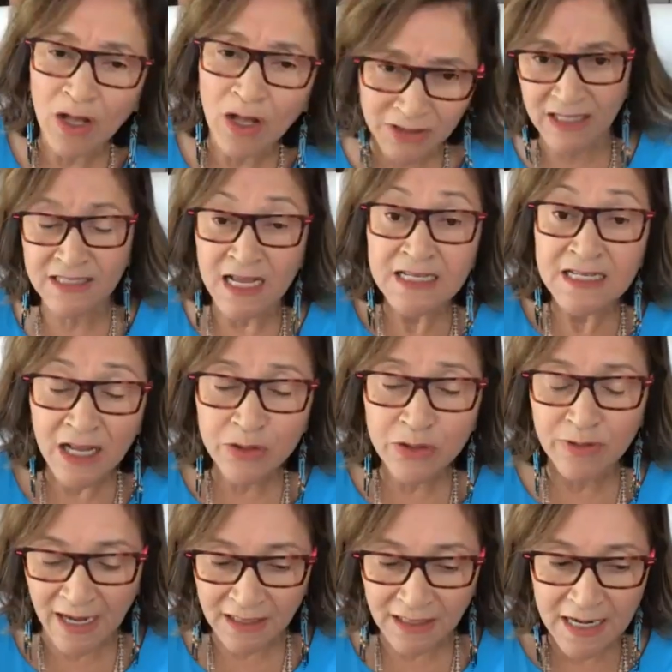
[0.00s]
the chat to
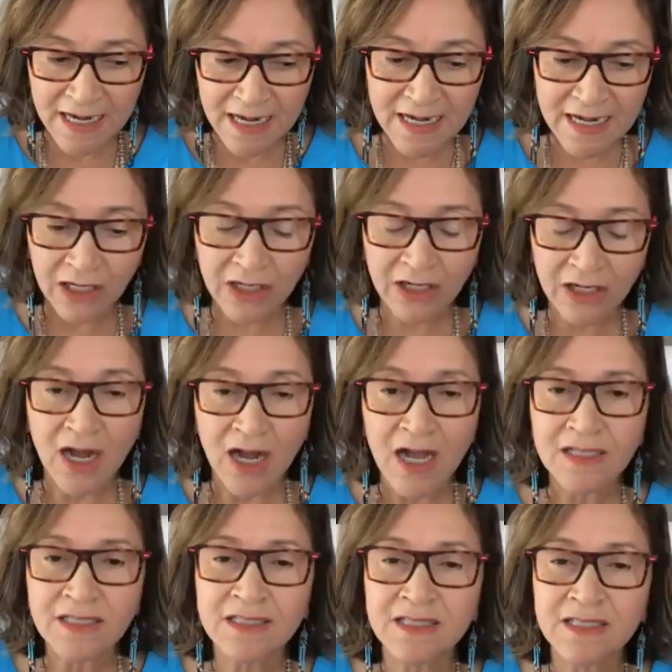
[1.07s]
at least tell you
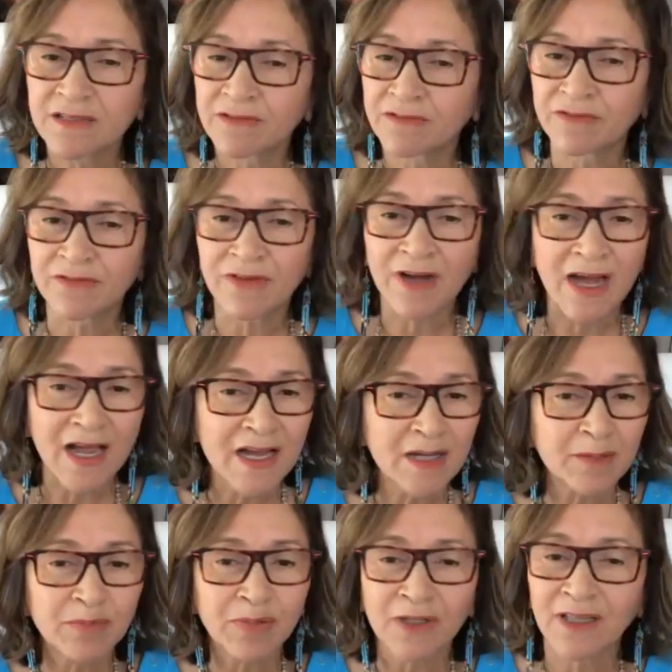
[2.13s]
that in
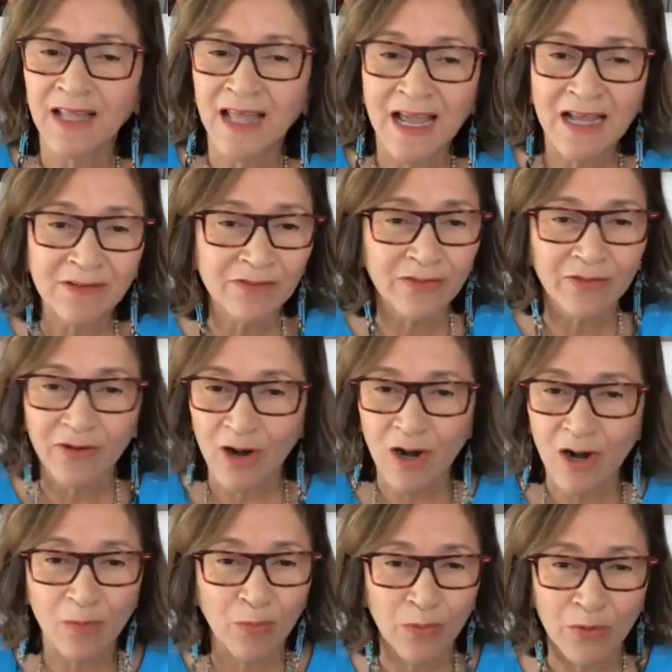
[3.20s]
God's divine
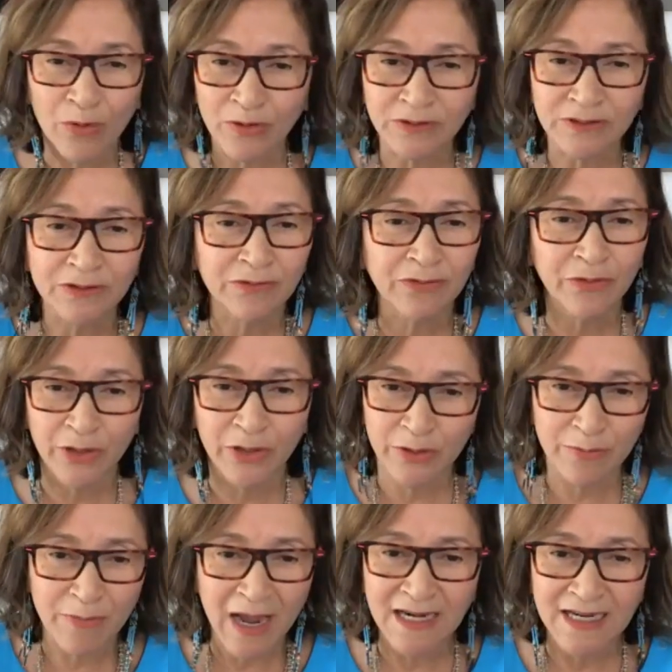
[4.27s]
plan for our world and for
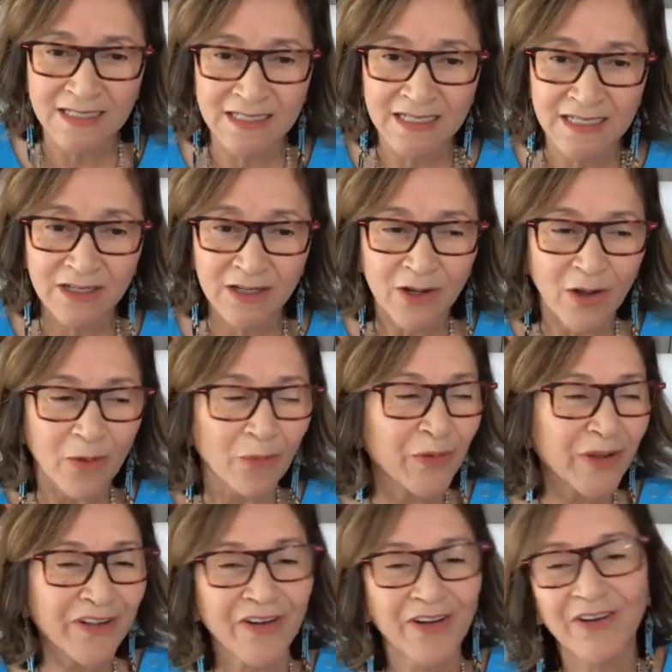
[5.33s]
humanity, we
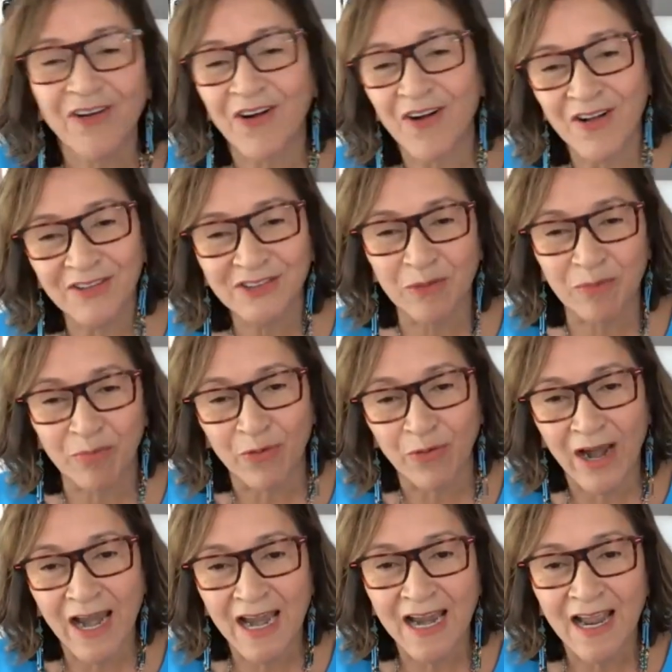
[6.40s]
are called to
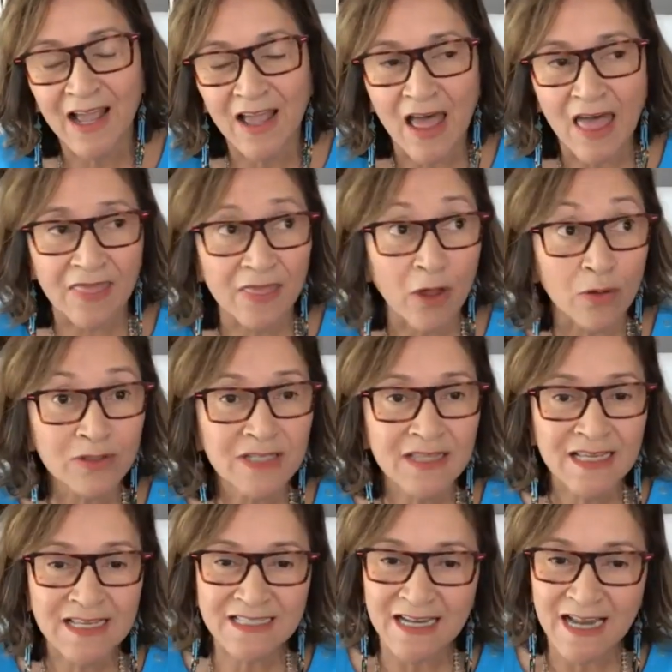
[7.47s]
pray those things
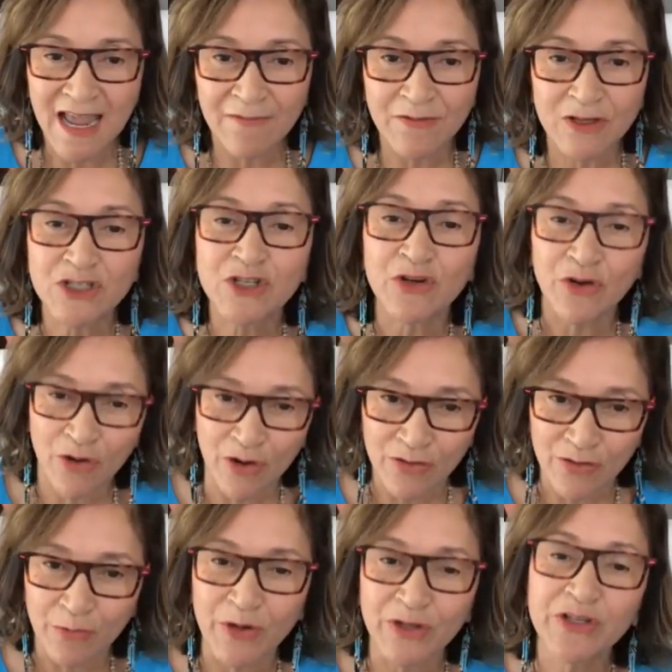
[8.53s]
in heaven to earth, and we're
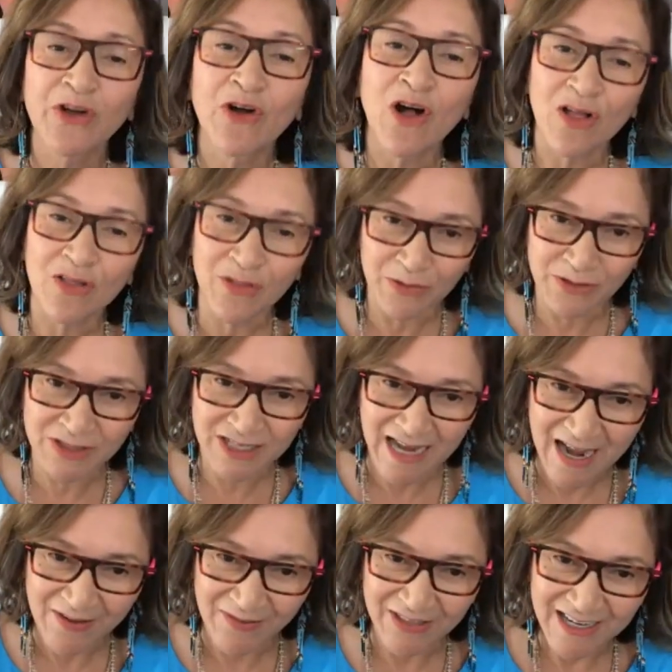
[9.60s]
to call those down.
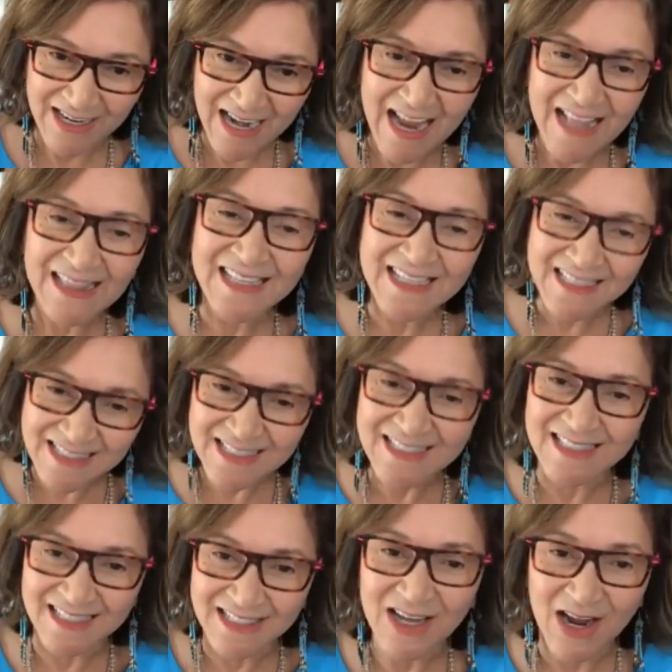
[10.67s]
And this is the
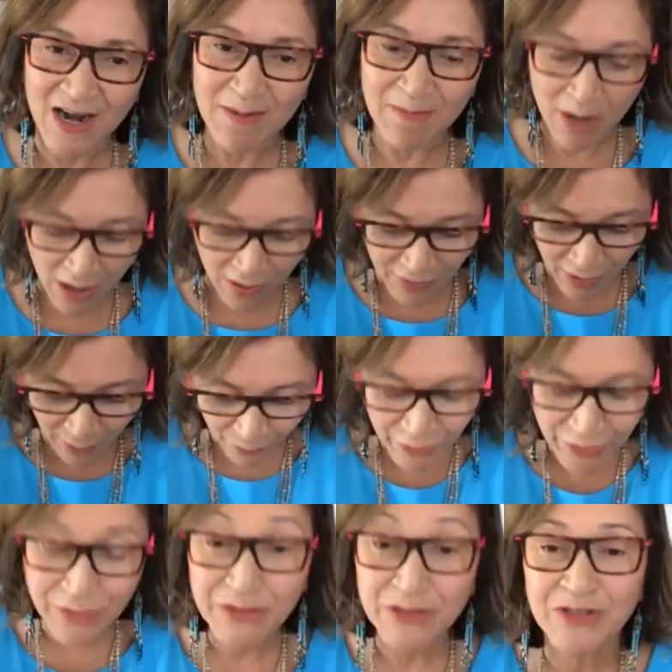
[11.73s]
time that we're to
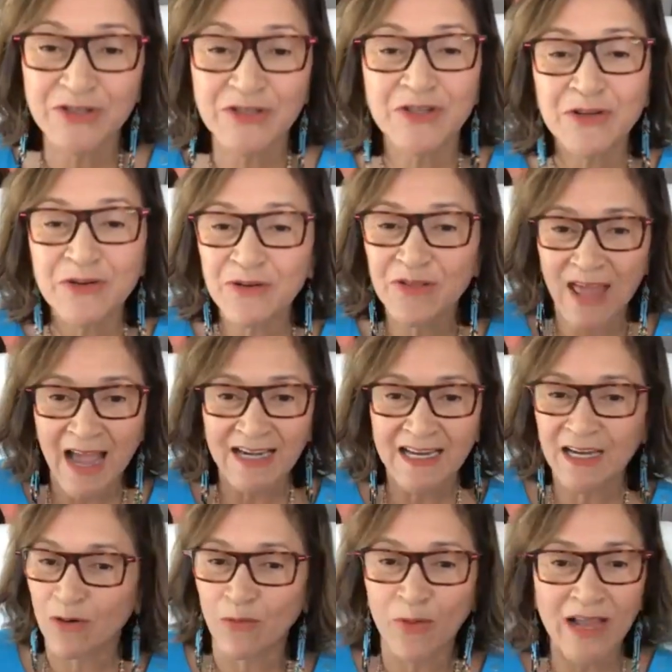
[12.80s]
do that in a
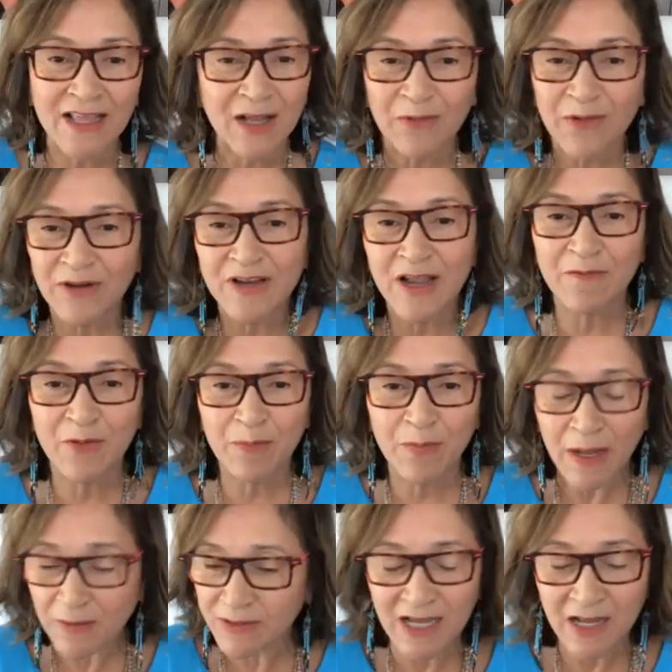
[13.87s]
way that we've never
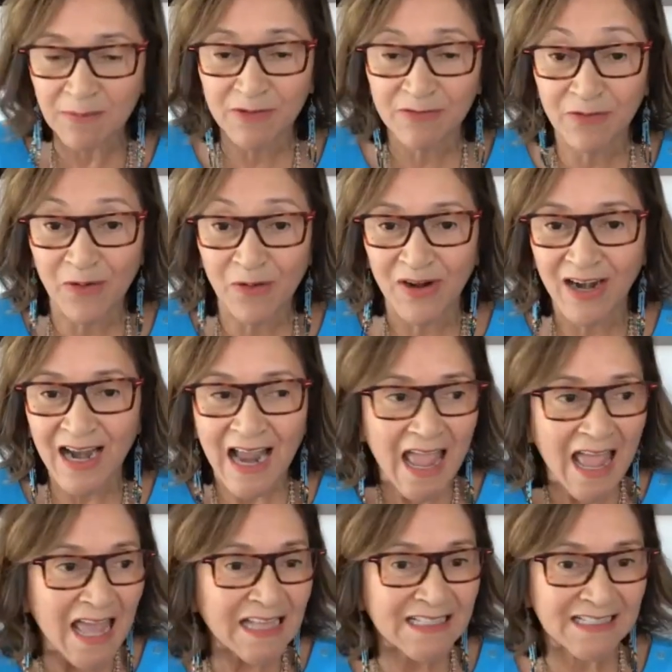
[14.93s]
done before.
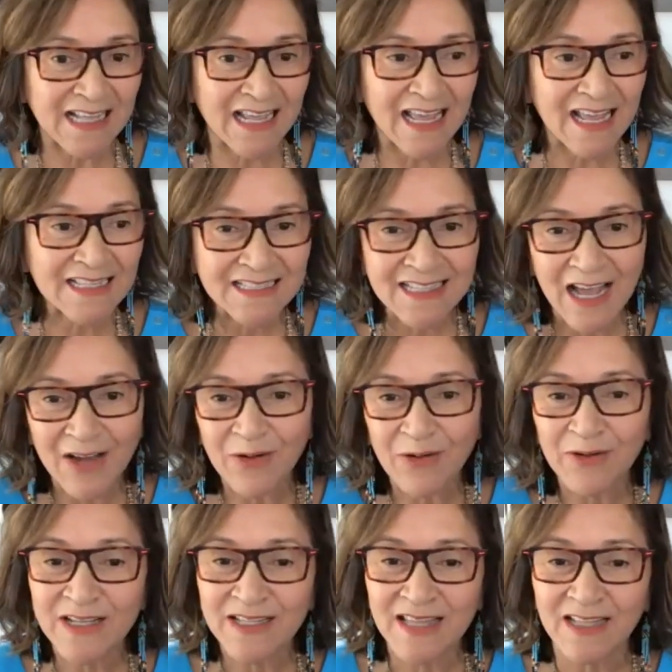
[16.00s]
It's, it's not
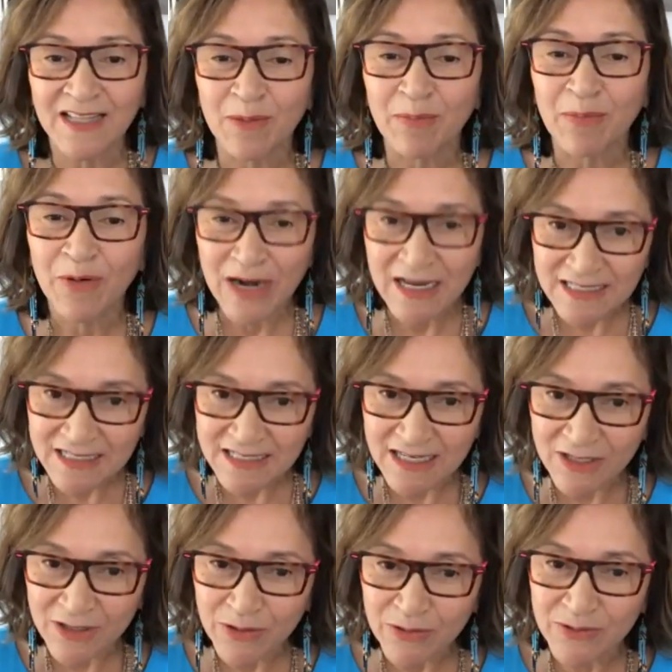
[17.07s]
only that the
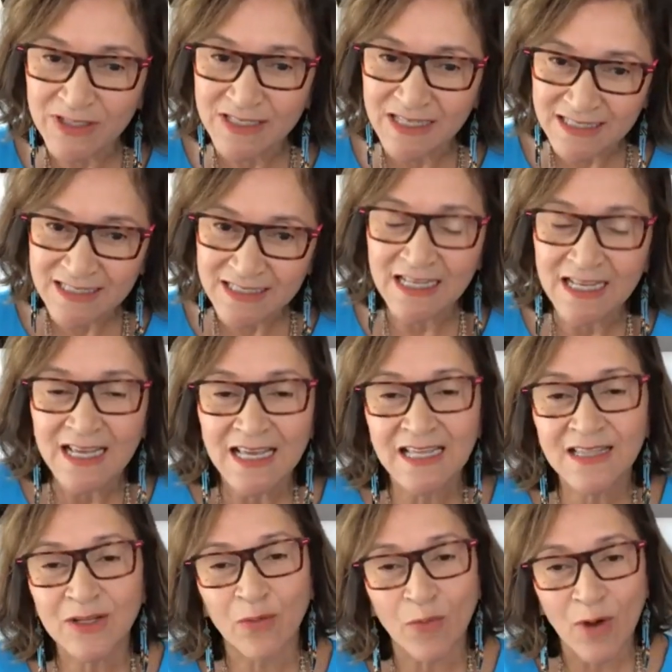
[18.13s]
president who sits in
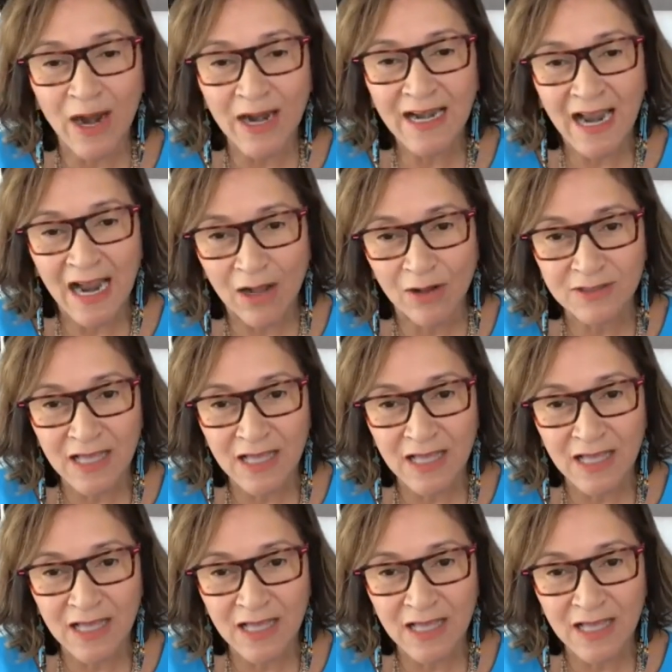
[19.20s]
the White House